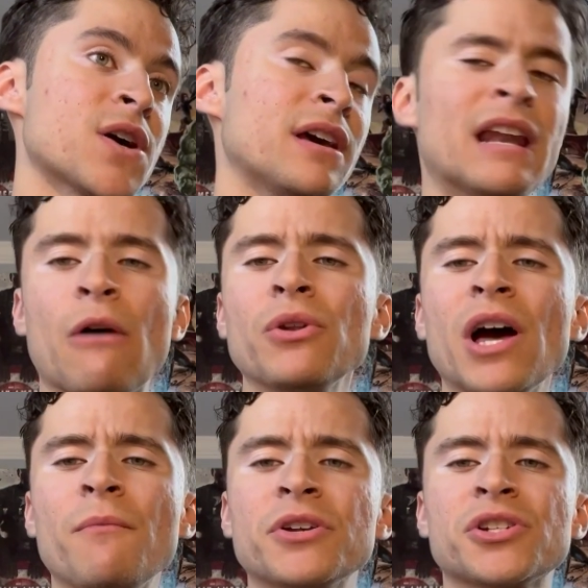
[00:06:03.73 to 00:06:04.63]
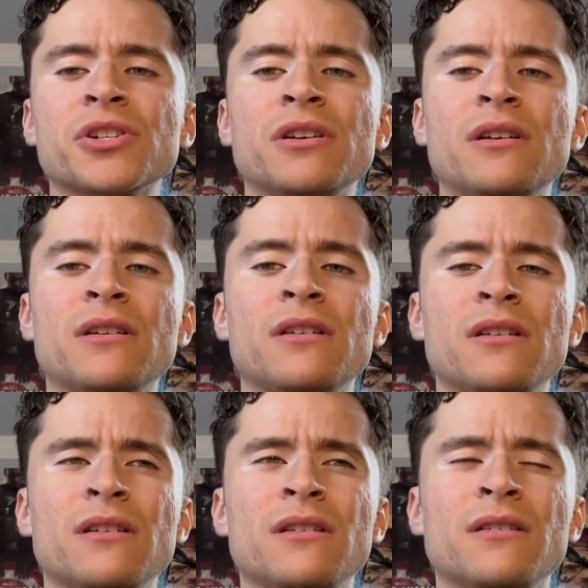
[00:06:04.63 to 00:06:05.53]
And I wonder how much
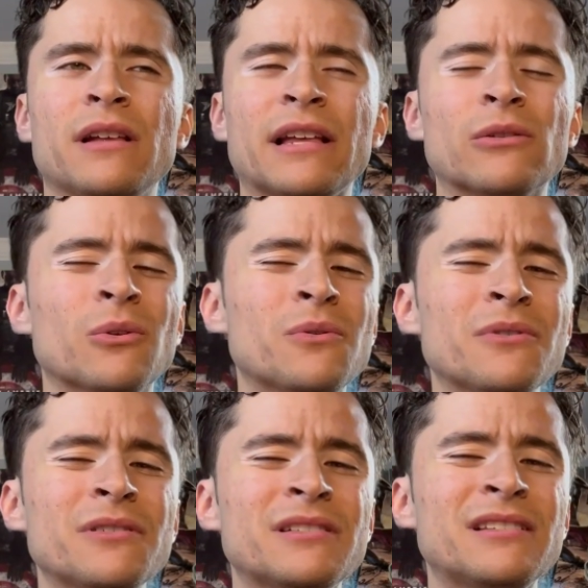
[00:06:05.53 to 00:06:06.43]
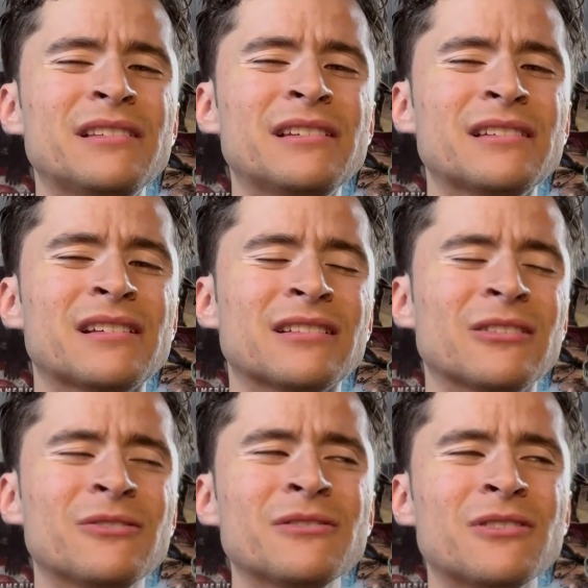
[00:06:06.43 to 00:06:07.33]
like lore is in this, because the
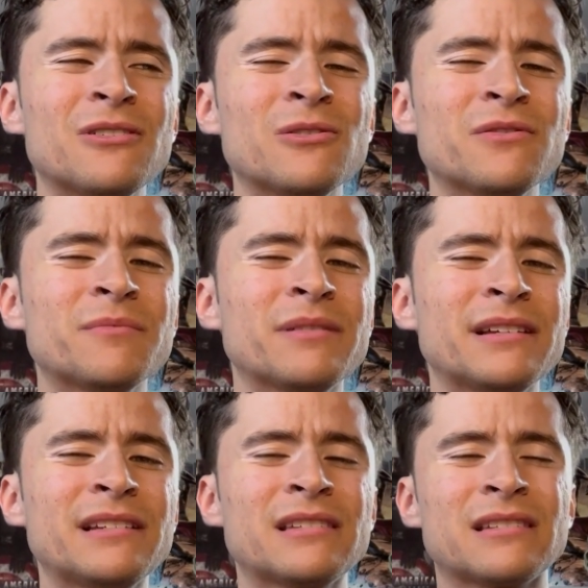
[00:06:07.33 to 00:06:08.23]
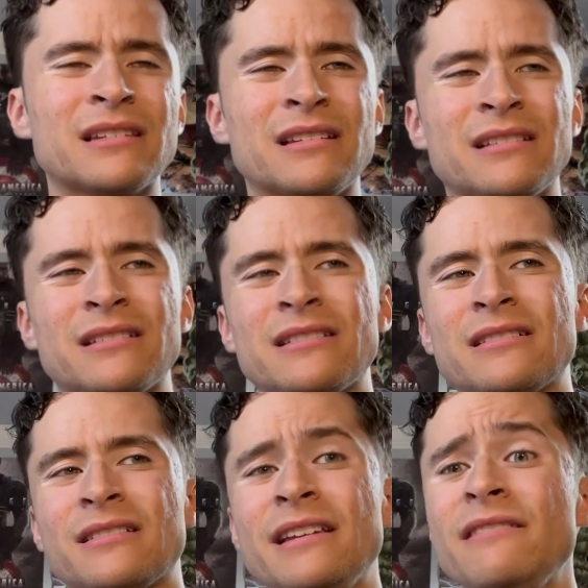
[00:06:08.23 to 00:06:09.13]
lore is all over the place. And
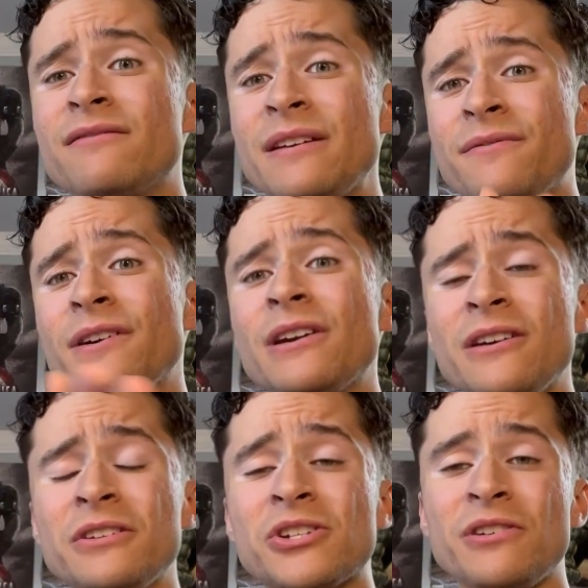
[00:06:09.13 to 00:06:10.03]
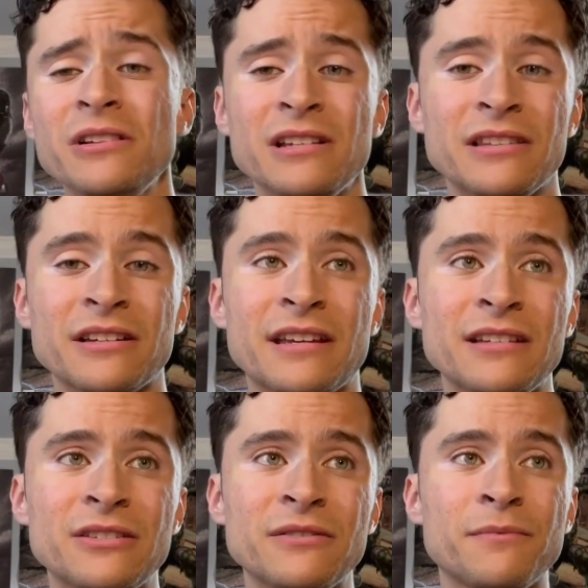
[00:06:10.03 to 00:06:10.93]
they figured out in the trailer that the
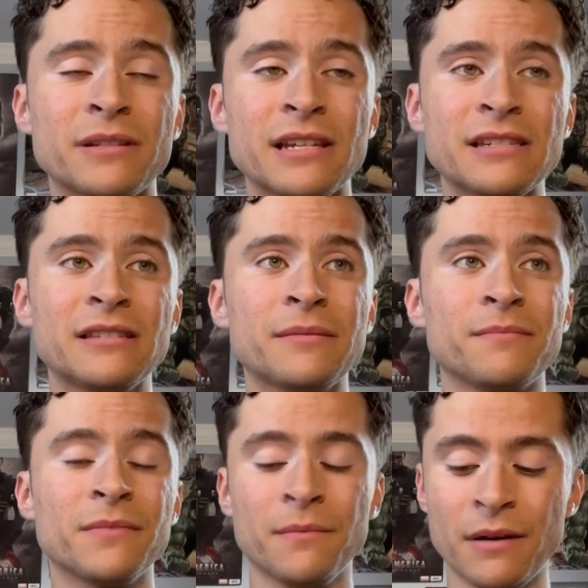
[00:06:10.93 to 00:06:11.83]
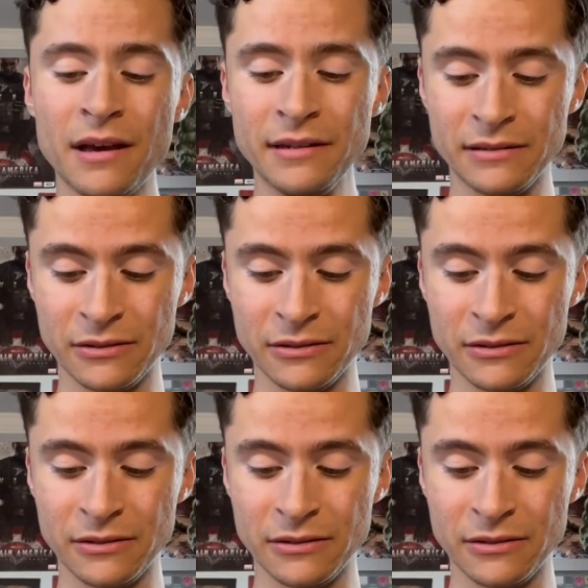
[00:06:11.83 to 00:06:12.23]
kids are possessing the bodies.